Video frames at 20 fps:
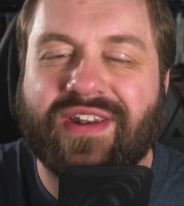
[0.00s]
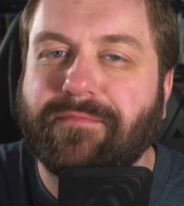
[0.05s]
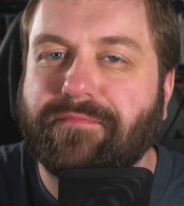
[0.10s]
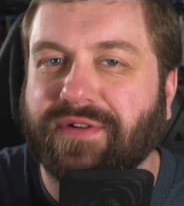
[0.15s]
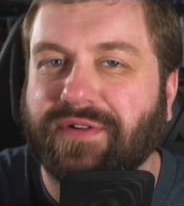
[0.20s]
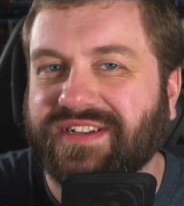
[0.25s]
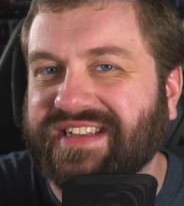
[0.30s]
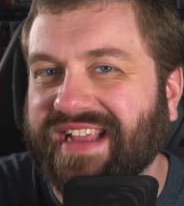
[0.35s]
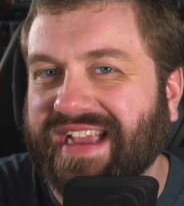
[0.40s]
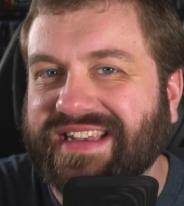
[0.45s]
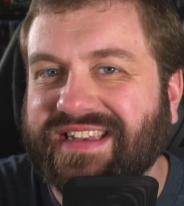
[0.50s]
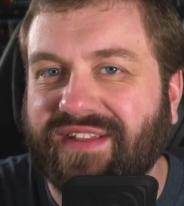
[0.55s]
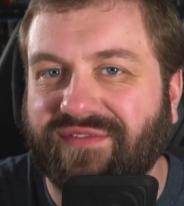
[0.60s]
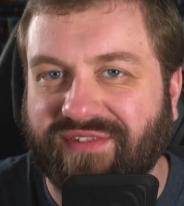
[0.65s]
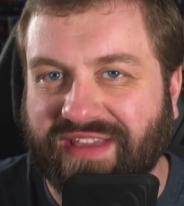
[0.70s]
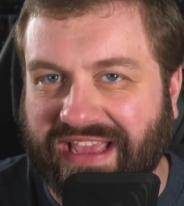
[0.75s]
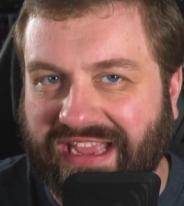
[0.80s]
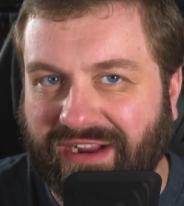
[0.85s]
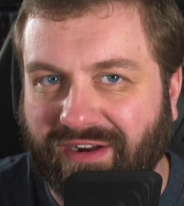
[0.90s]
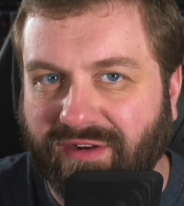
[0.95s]
protective
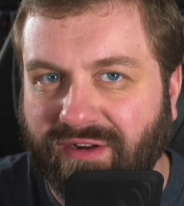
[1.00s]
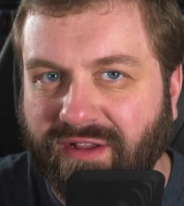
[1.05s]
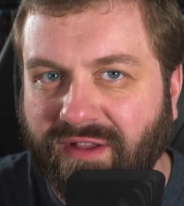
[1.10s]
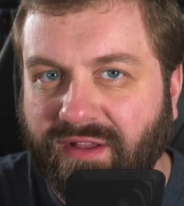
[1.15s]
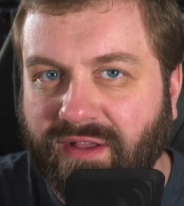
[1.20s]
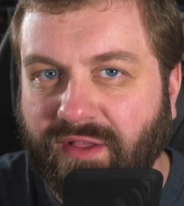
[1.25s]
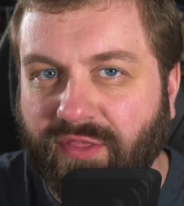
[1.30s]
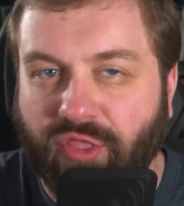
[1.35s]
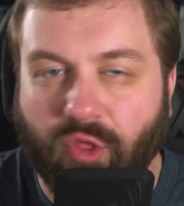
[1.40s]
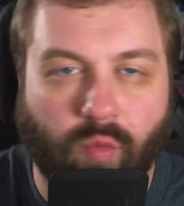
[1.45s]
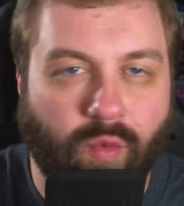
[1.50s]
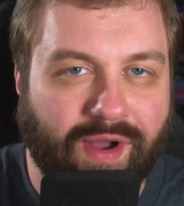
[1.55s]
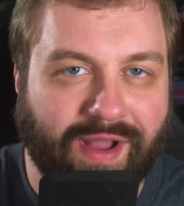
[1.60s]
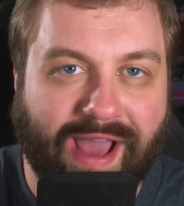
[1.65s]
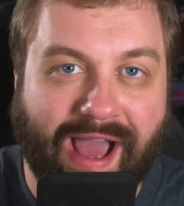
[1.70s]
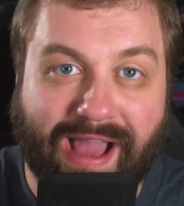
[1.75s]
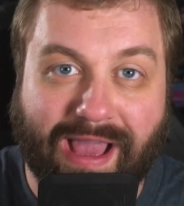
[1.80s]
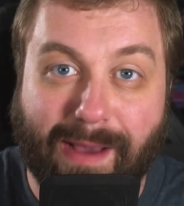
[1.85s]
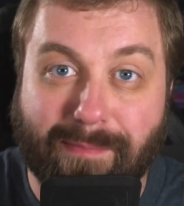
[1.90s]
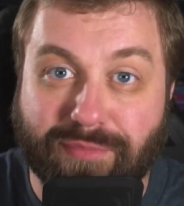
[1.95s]
gear, the one
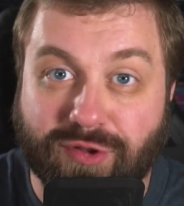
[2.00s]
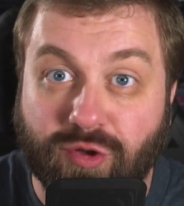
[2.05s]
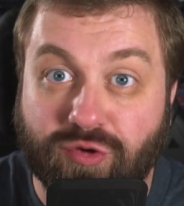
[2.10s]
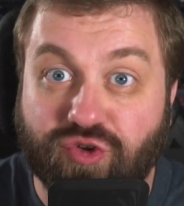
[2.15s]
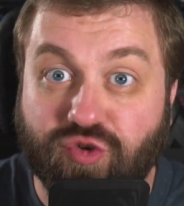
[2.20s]
guy got blown